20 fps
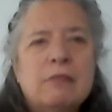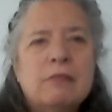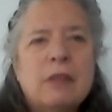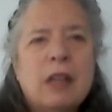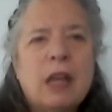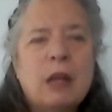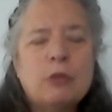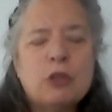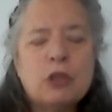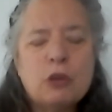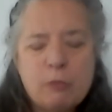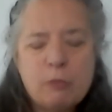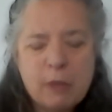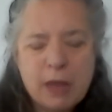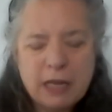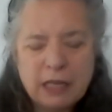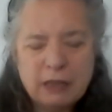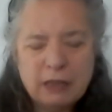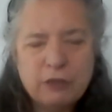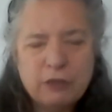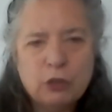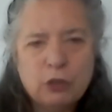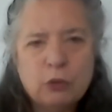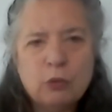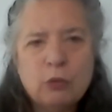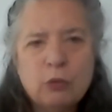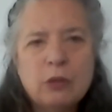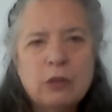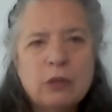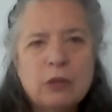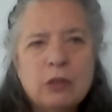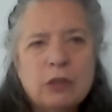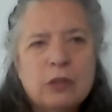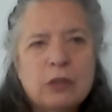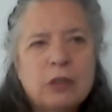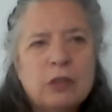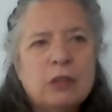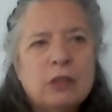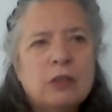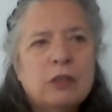I'm sure many of you
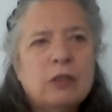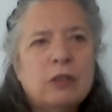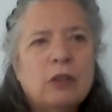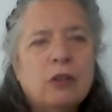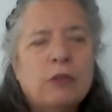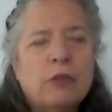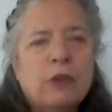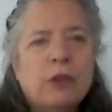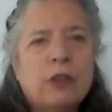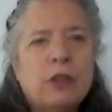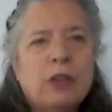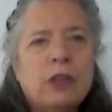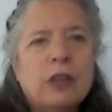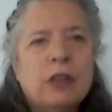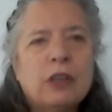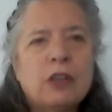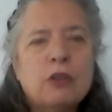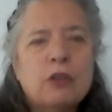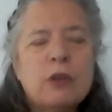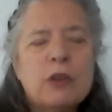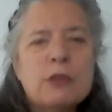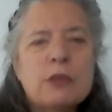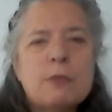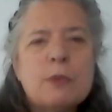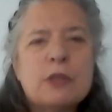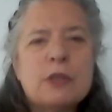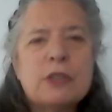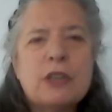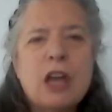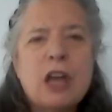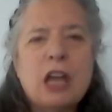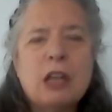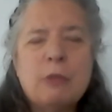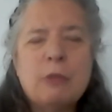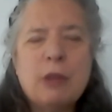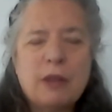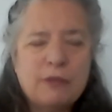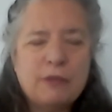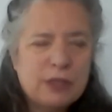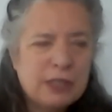over the Christmas time
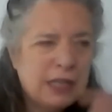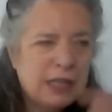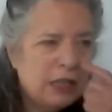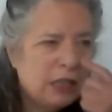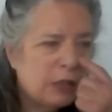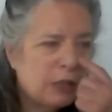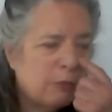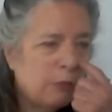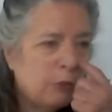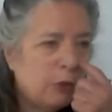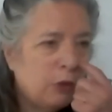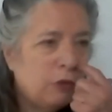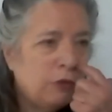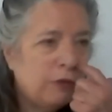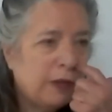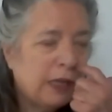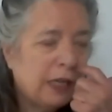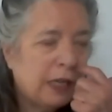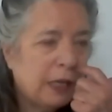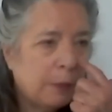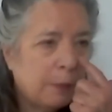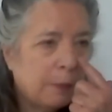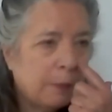have seen the movie